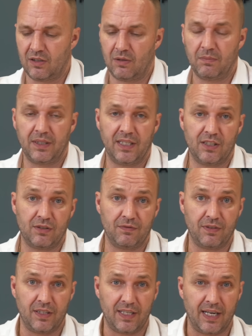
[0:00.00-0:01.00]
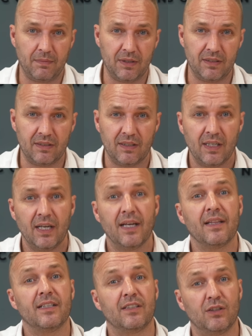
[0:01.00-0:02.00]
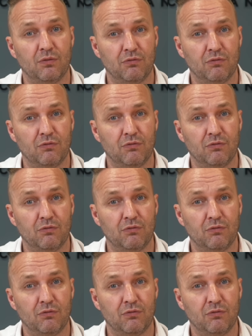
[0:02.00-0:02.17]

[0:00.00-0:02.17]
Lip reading: combination for the diamond. This is the